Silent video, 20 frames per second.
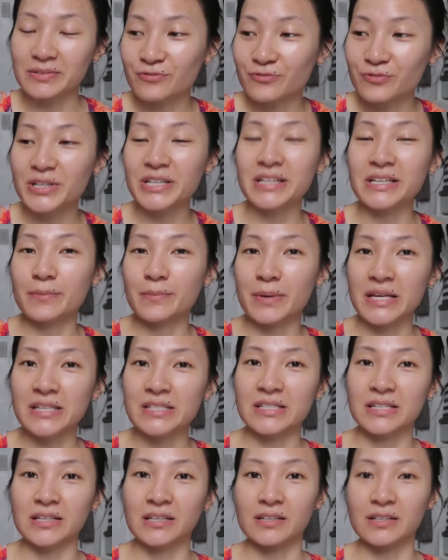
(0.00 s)
freaking
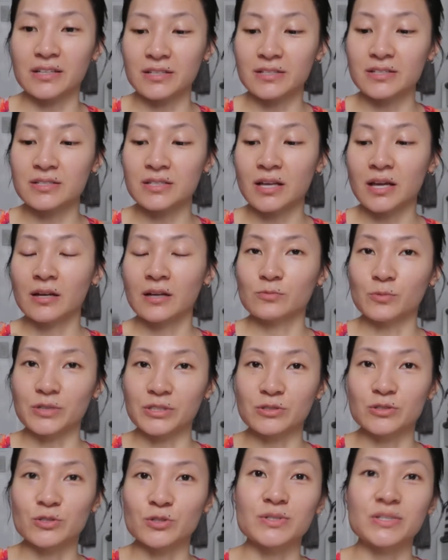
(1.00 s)
amazing it is when
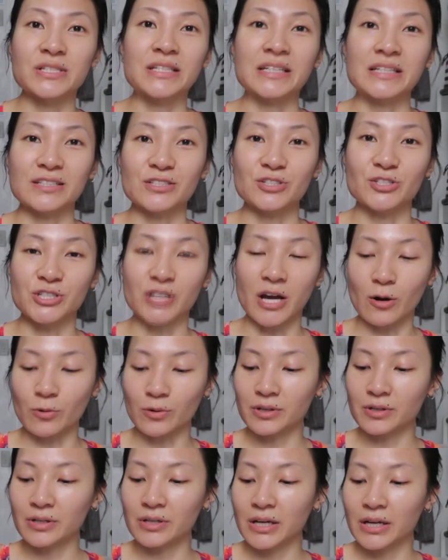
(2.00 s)
you use it in a
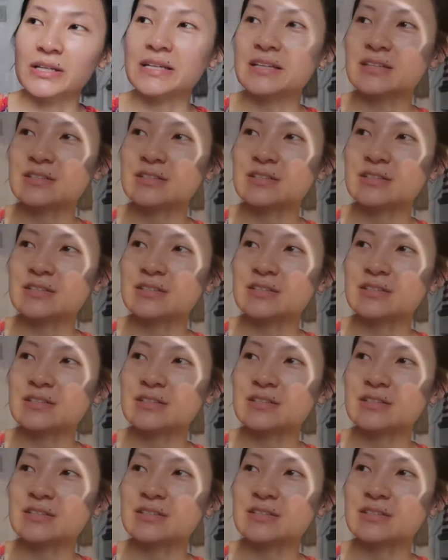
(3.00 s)
shower. It